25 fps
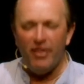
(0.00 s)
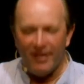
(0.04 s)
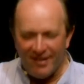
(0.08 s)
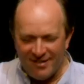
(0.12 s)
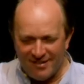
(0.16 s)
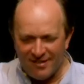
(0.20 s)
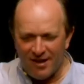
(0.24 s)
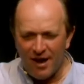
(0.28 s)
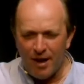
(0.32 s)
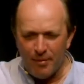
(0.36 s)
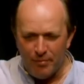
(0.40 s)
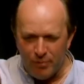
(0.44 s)

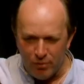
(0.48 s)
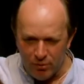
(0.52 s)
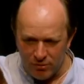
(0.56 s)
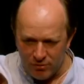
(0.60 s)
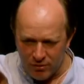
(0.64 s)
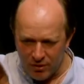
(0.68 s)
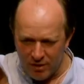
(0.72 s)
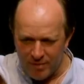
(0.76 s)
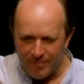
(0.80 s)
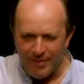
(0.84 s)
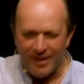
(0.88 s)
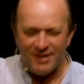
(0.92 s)
This time you'll
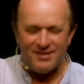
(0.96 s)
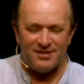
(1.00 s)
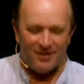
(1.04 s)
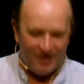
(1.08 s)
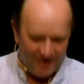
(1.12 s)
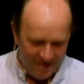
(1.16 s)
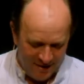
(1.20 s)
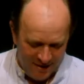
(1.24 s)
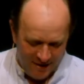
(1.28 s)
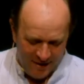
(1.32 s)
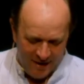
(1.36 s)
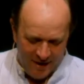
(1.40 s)
do it
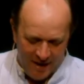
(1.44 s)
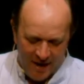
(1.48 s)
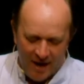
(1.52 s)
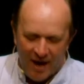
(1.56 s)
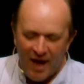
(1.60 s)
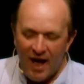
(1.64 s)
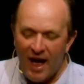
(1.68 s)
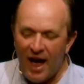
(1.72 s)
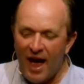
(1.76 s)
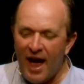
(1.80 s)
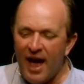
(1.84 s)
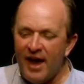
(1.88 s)
better.
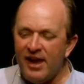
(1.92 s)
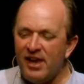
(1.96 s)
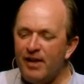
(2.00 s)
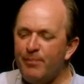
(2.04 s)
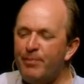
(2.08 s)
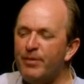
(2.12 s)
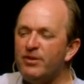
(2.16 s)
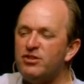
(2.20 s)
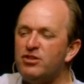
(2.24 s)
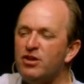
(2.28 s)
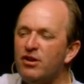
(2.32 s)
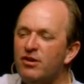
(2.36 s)
And he
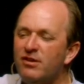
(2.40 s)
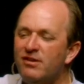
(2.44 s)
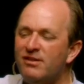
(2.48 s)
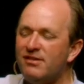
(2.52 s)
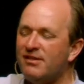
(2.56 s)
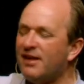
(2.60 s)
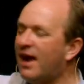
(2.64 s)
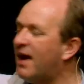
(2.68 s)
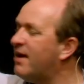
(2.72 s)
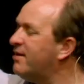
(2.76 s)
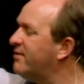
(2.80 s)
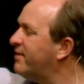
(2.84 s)

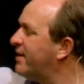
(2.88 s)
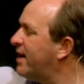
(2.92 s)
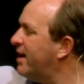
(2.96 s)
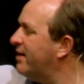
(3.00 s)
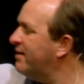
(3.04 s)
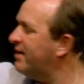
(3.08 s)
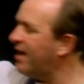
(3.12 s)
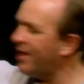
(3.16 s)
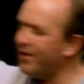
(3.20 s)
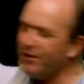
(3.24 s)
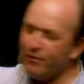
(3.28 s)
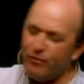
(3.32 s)
produced out of
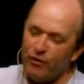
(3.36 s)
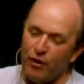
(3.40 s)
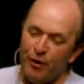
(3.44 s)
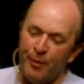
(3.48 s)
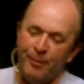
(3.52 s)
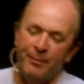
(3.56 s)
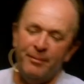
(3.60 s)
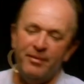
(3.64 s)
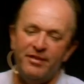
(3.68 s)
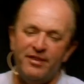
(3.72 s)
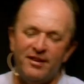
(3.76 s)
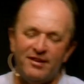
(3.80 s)
another
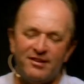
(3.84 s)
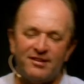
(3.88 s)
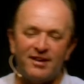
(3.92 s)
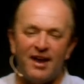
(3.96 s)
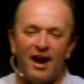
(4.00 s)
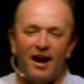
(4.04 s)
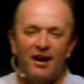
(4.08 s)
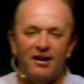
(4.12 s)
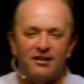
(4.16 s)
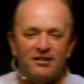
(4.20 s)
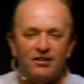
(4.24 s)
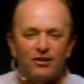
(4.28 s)
room this
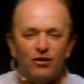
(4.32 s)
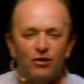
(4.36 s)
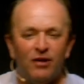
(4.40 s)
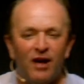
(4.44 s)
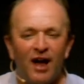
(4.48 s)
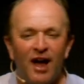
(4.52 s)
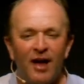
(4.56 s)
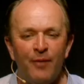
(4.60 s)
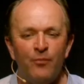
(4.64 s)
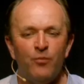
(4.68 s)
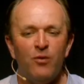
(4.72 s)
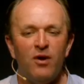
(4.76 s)
character
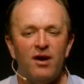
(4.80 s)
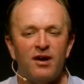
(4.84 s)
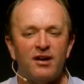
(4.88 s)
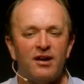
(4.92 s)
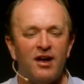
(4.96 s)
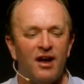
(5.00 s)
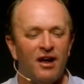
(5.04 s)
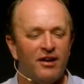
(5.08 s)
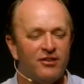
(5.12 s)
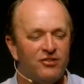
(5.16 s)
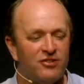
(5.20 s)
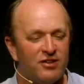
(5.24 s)
called Anwar
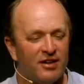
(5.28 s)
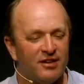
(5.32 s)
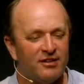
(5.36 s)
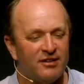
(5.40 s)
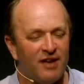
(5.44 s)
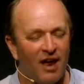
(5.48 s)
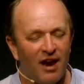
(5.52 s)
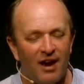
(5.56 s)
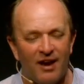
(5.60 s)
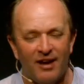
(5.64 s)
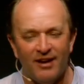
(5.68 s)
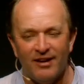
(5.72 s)
Khan
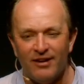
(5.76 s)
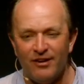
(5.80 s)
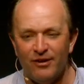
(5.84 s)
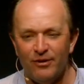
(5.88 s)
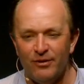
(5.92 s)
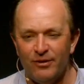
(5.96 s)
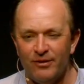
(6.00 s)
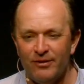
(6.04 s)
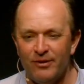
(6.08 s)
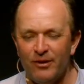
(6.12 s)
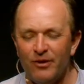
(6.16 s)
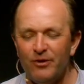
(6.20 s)
Jagdalak,
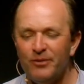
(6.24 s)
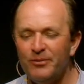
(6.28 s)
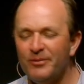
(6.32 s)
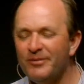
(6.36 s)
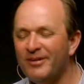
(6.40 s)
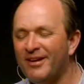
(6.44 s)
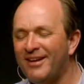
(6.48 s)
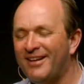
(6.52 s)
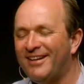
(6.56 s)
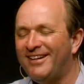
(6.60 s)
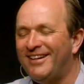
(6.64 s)
who, who